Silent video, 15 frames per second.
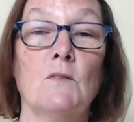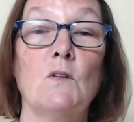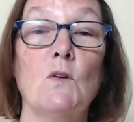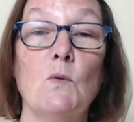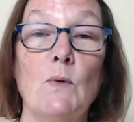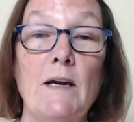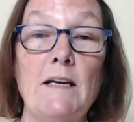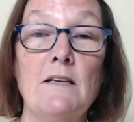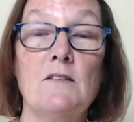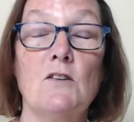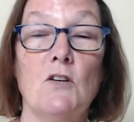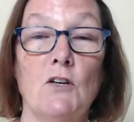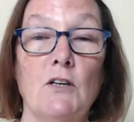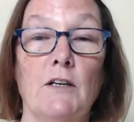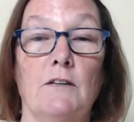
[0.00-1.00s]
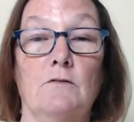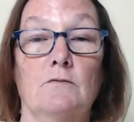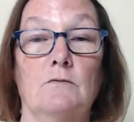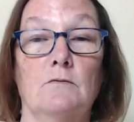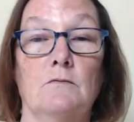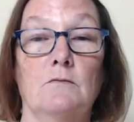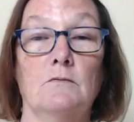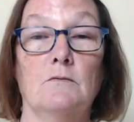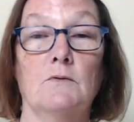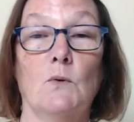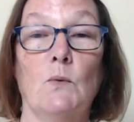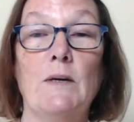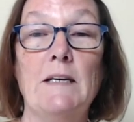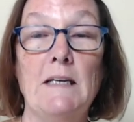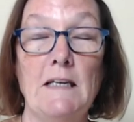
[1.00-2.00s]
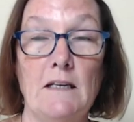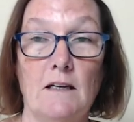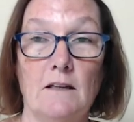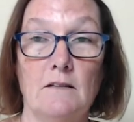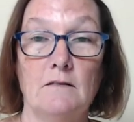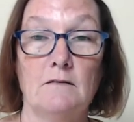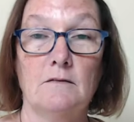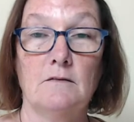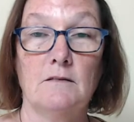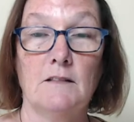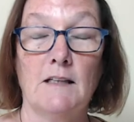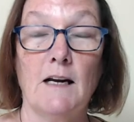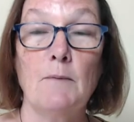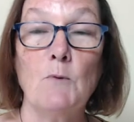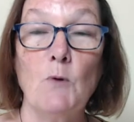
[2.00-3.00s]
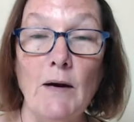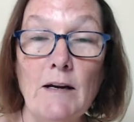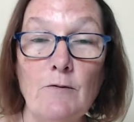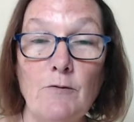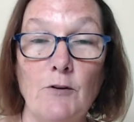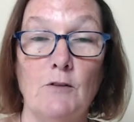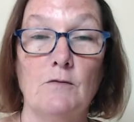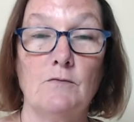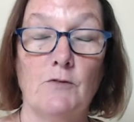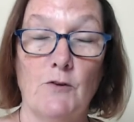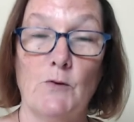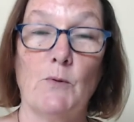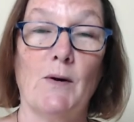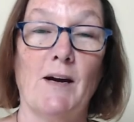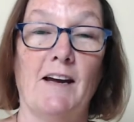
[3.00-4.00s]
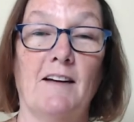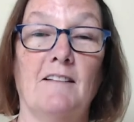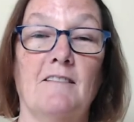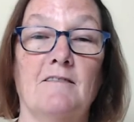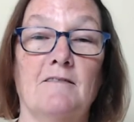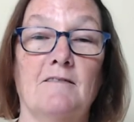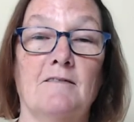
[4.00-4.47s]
The rain is good. We need it, and I'm grateful for the rain.